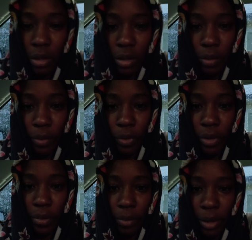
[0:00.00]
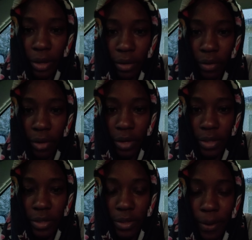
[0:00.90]
Good morning, Body of
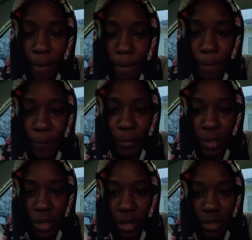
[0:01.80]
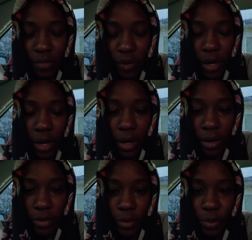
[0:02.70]
Christ. Today is Friday,
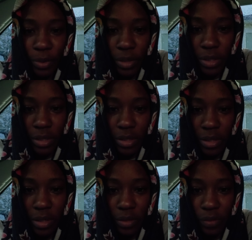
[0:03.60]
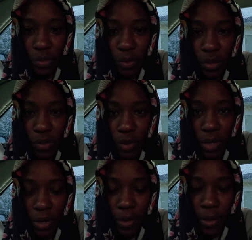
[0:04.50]
October the 16th of 2020.